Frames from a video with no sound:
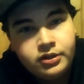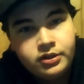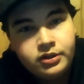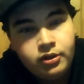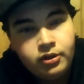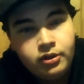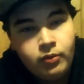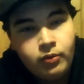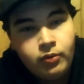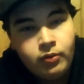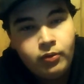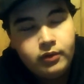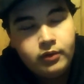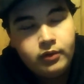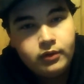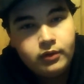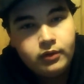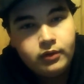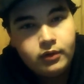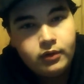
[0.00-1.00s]
who
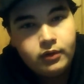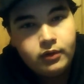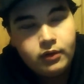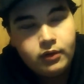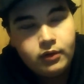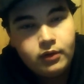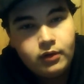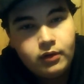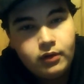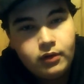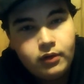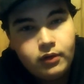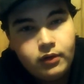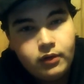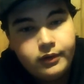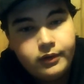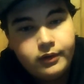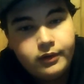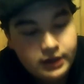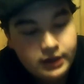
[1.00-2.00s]

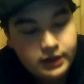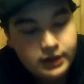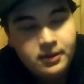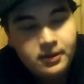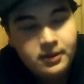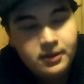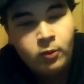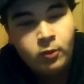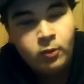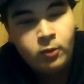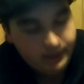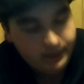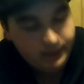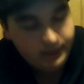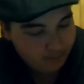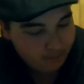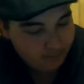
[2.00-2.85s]
did them in the movie.